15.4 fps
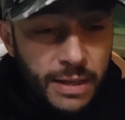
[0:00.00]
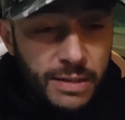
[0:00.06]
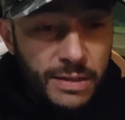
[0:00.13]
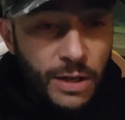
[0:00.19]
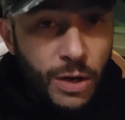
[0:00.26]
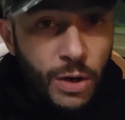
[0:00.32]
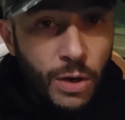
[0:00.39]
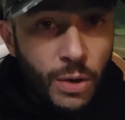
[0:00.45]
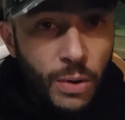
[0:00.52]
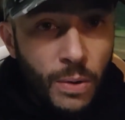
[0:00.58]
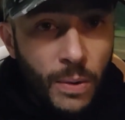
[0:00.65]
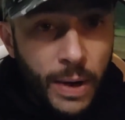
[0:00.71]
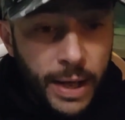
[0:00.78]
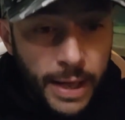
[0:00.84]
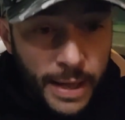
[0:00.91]

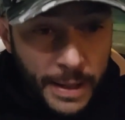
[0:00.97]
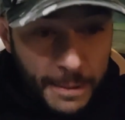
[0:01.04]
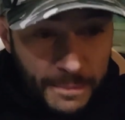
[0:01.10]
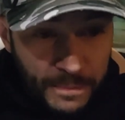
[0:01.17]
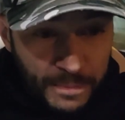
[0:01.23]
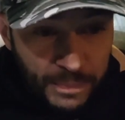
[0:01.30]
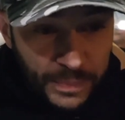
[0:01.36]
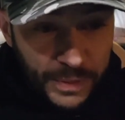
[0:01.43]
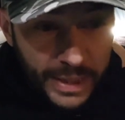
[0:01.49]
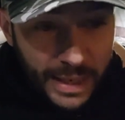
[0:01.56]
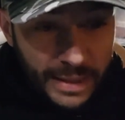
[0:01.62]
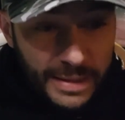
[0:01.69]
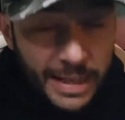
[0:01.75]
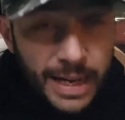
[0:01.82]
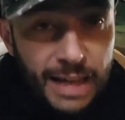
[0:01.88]
So
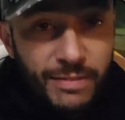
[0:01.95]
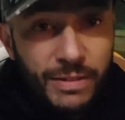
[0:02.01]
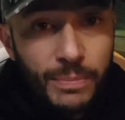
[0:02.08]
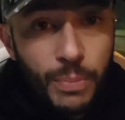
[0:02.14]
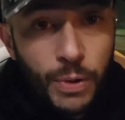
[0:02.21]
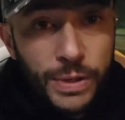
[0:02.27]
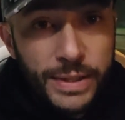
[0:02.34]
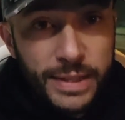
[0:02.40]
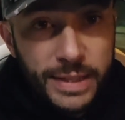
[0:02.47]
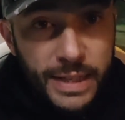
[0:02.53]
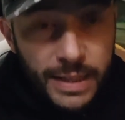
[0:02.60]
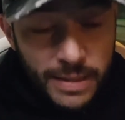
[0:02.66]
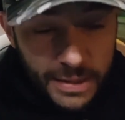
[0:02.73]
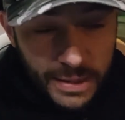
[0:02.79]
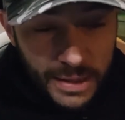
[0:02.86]
that's
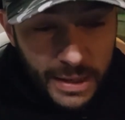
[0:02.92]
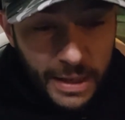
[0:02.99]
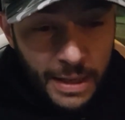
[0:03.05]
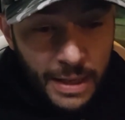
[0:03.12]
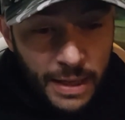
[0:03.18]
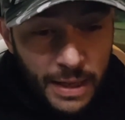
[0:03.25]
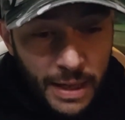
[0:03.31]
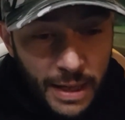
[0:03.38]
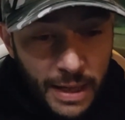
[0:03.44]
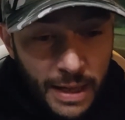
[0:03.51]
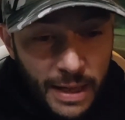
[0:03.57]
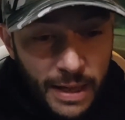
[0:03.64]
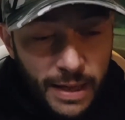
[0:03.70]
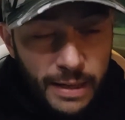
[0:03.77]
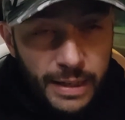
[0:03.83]

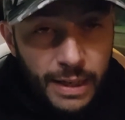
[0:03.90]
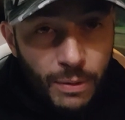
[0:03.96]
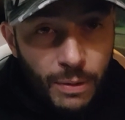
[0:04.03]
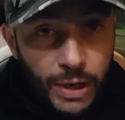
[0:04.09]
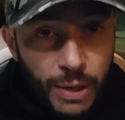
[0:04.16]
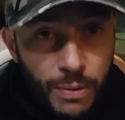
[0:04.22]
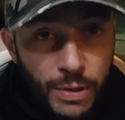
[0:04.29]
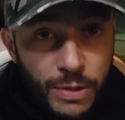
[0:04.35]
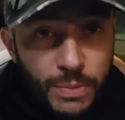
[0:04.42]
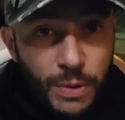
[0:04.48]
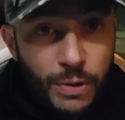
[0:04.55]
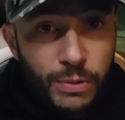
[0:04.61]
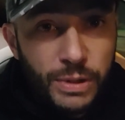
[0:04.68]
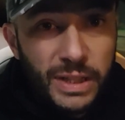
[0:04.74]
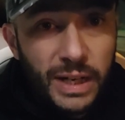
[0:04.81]
11.6 kilowatt hours
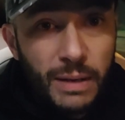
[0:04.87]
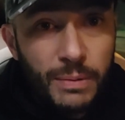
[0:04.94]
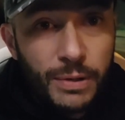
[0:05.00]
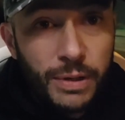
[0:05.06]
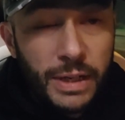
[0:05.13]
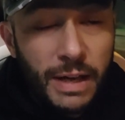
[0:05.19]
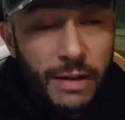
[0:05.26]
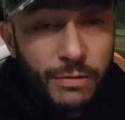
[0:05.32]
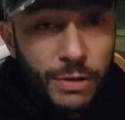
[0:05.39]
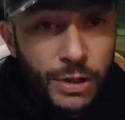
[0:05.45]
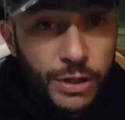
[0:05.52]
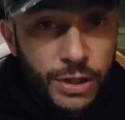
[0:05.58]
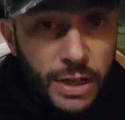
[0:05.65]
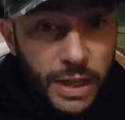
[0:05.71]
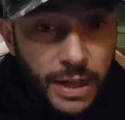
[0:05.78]
per 100 kilometer in
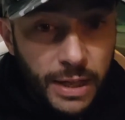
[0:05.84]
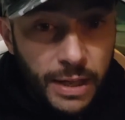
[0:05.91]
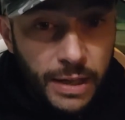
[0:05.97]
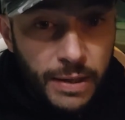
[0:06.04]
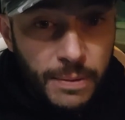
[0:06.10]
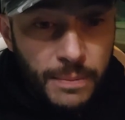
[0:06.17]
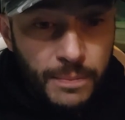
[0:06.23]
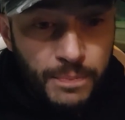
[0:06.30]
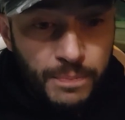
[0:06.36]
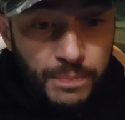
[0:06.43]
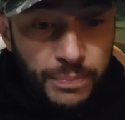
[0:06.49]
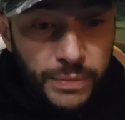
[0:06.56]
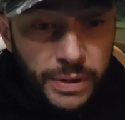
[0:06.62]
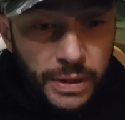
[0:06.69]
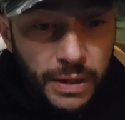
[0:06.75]
average
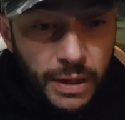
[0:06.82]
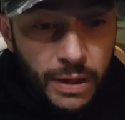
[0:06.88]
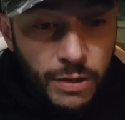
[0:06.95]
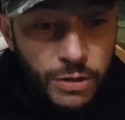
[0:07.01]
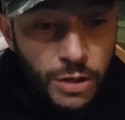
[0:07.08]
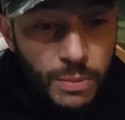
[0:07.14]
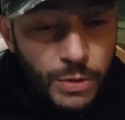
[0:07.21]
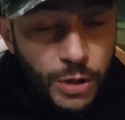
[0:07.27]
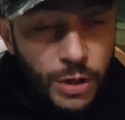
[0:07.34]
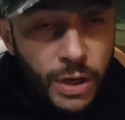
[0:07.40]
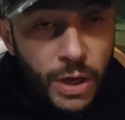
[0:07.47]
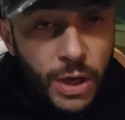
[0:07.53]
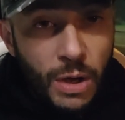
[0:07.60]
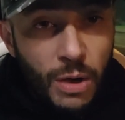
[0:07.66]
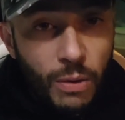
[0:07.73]
consumption,
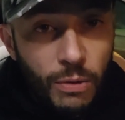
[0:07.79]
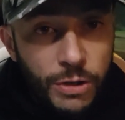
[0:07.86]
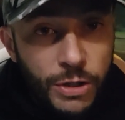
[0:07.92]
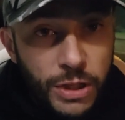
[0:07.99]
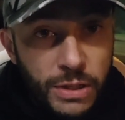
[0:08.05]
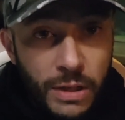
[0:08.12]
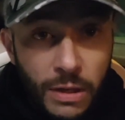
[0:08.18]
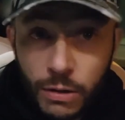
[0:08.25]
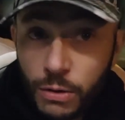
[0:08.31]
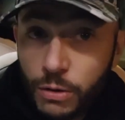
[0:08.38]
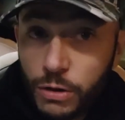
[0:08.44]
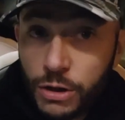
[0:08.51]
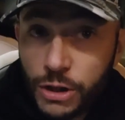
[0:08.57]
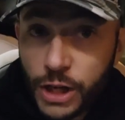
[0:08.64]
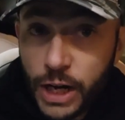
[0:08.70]
which is
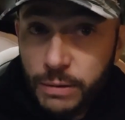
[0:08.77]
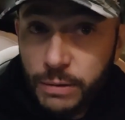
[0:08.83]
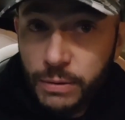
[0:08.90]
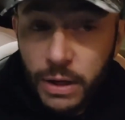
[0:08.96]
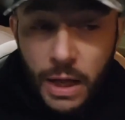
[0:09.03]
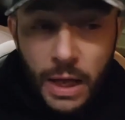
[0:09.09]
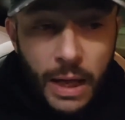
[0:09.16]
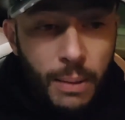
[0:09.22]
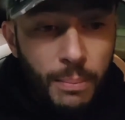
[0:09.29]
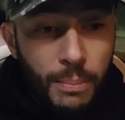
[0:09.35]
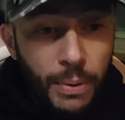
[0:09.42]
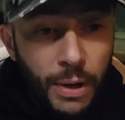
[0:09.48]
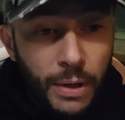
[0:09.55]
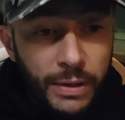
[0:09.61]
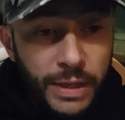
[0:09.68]
good in general,
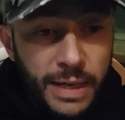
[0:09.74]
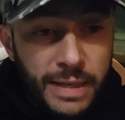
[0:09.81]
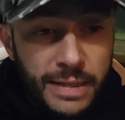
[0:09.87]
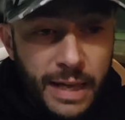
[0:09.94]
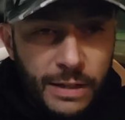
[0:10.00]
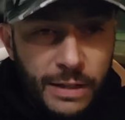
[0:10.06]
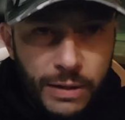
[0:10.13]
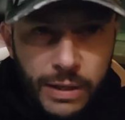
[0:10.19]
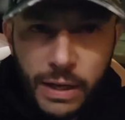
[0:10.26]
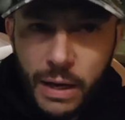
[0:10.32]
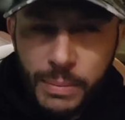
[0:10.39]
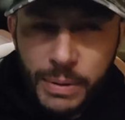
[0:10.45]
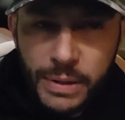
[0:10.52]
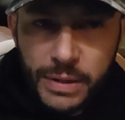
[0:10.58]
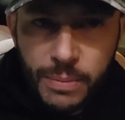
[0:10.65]
but is actually
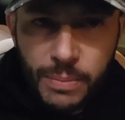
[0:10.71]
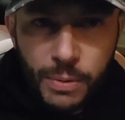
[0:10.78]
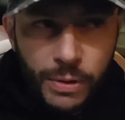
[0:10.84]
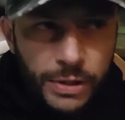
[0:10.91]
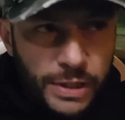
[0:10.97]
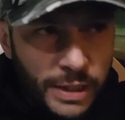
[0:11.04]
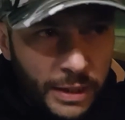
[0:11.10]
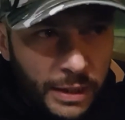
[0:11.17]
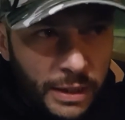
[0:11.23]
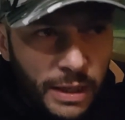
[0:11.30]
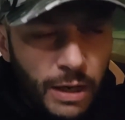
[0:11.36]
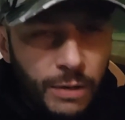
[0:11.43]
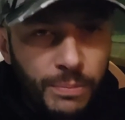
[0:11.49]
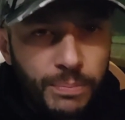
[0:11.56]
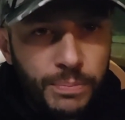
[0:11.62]
a bit disappointing
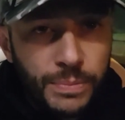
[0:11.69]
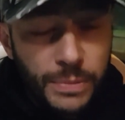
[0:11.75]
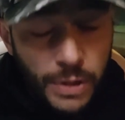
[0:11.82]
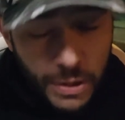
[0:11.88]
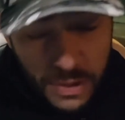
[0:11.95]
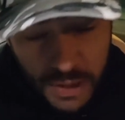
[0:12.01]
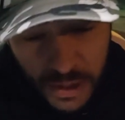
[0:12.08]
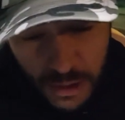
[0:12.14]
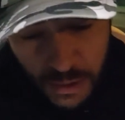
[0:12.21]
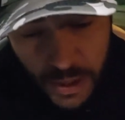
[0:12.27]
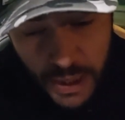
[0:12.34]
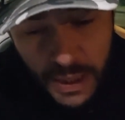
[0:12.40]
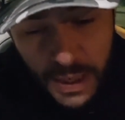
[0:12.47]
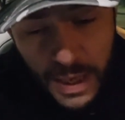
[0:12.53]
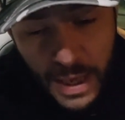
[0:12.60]

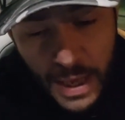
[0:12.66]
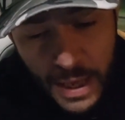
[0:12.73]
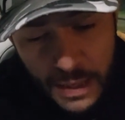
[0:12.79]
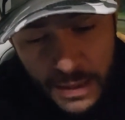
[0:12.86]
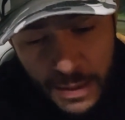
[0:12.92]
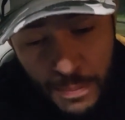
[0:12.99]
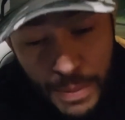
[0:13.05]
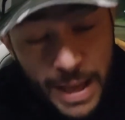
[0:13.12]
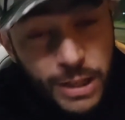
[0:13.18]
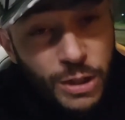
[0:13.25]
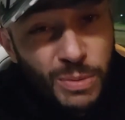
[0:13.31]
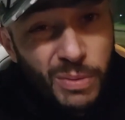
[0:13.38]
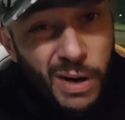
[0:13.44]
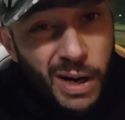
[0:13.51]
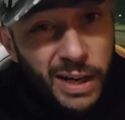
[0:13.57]
considering the
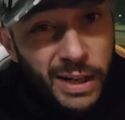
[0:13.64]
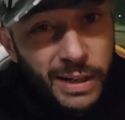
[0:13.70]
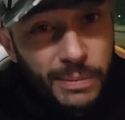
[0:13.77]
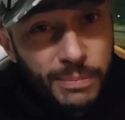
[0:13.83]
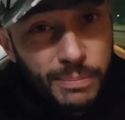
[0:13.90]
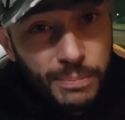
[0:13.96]
benchmark